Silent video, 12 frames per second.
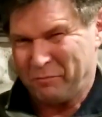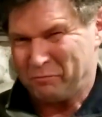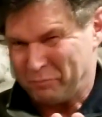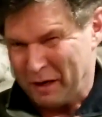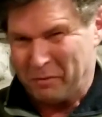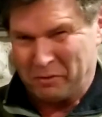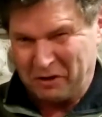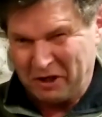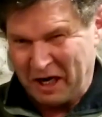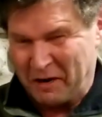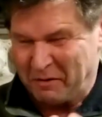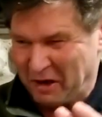bubble
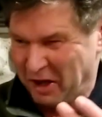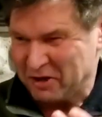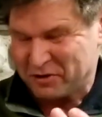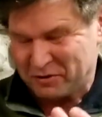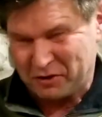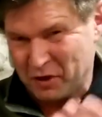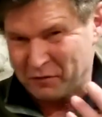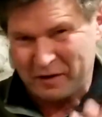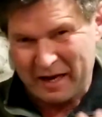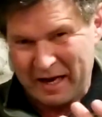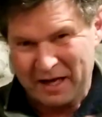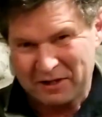gum and all these goofy
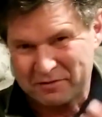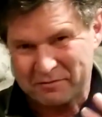ass,